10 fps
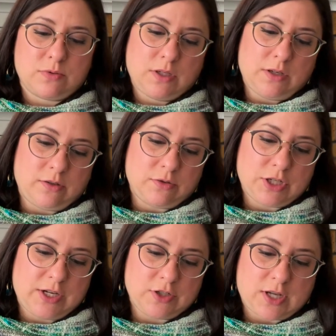you know,
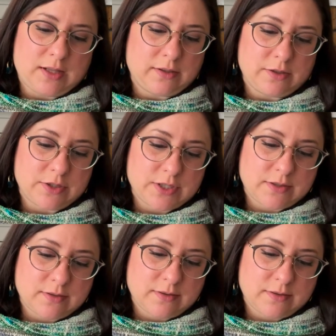change colors